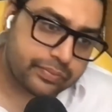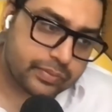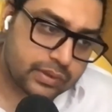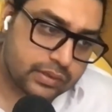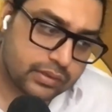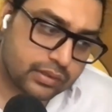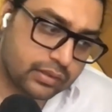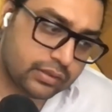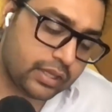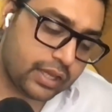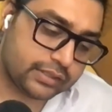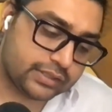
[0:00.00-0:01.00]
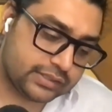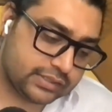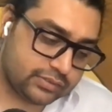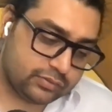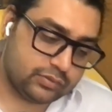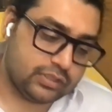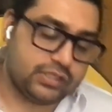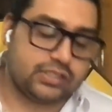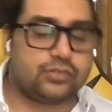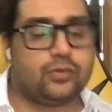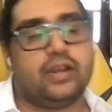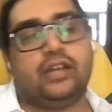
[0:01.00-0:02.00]
Mm. yeah this is this
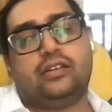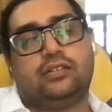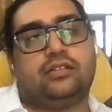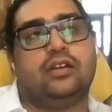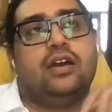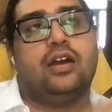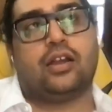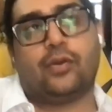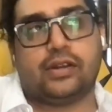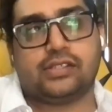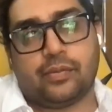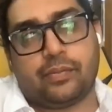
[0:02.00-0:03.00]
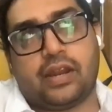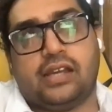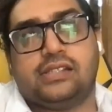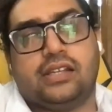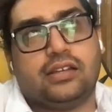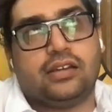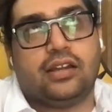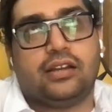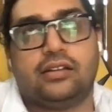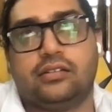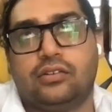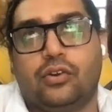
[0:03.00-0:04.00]
is quite quite surprising
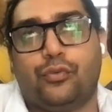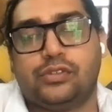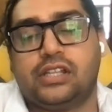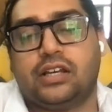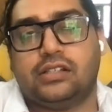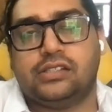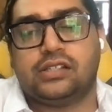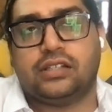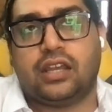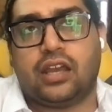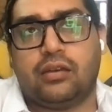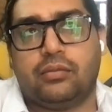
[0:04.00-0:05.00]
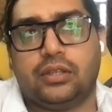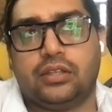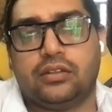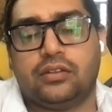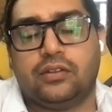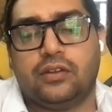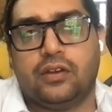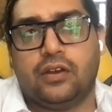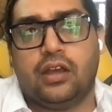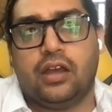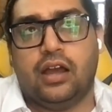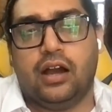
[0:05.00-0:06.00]
and obviously concerning. I mean,
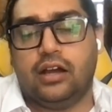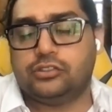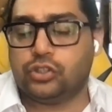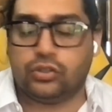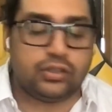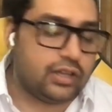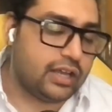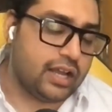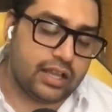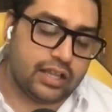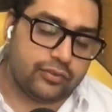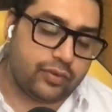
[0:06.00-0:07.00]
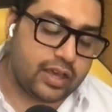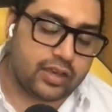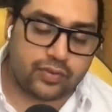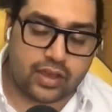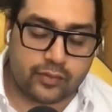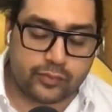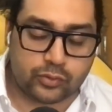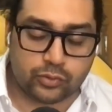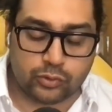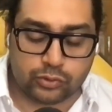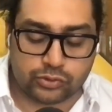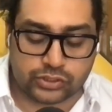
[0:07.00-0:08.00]
uh, so uh, if I if I have to
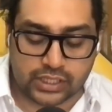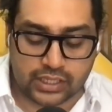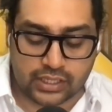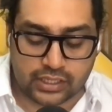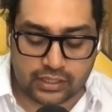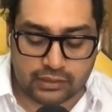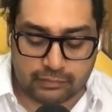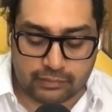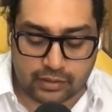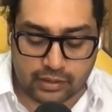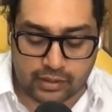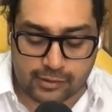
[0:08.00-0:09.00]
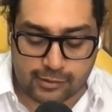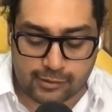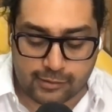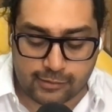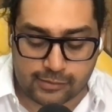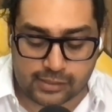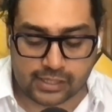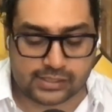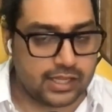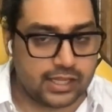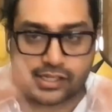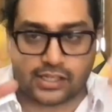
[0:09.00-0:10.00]
say,
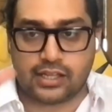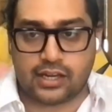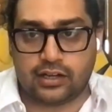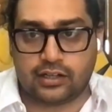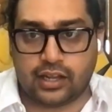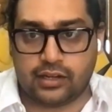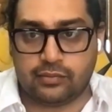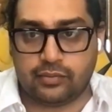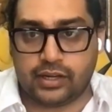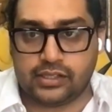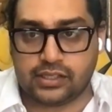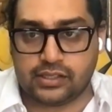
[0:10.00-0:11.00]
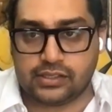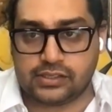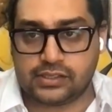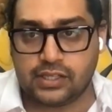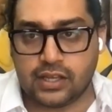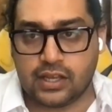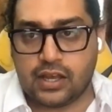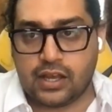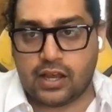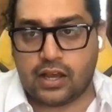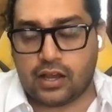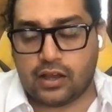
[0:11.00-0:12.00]
let's let's say there are ten medicines,
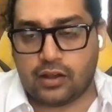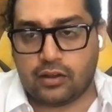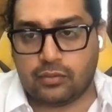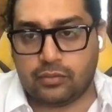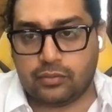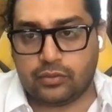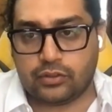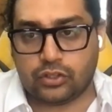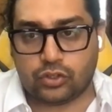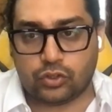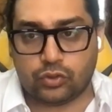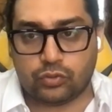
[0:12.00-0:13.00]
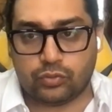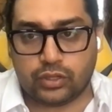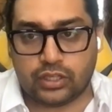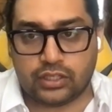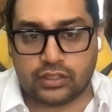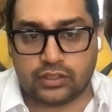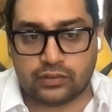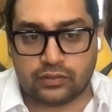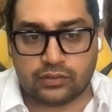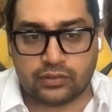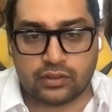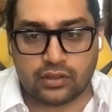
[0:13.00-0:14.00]
uh, you know,
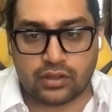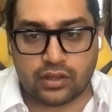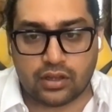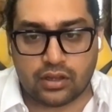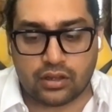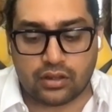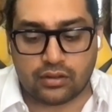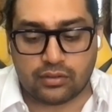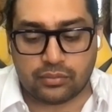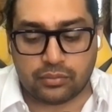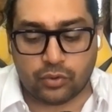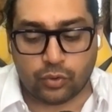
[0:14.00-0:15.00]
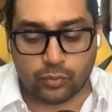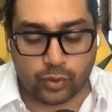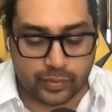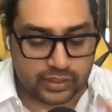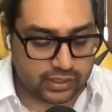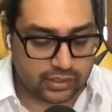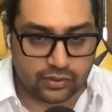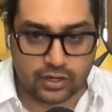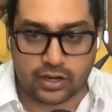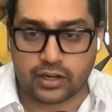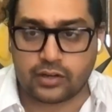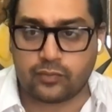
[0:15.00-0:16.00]
in uh, homeopathy or
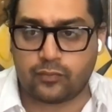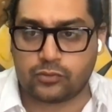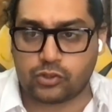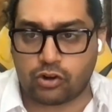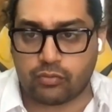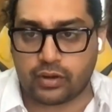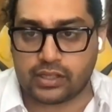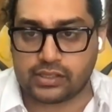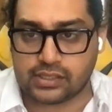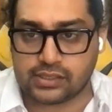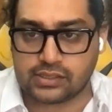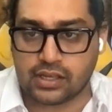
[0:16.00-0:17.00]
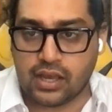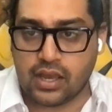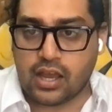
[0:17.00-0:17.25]
hundred sort of medicines.